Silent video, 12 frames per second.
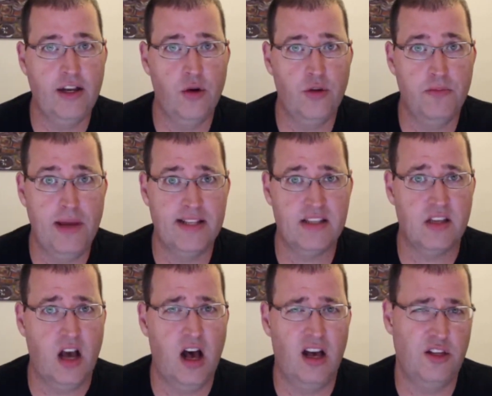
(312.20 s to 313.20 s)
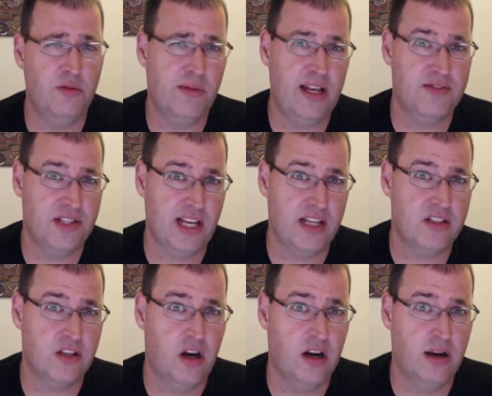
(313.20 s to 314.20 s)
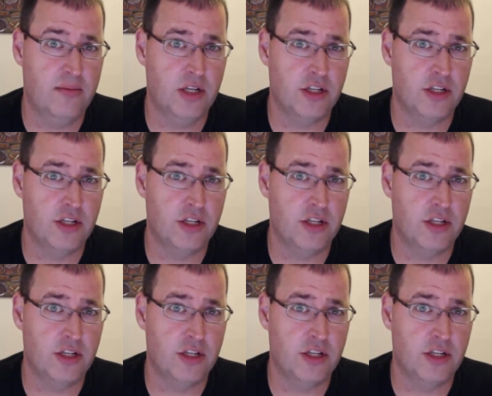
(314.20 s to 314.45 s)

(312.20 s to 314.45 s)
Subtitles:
know you meant saw. You might have said scar. I'm not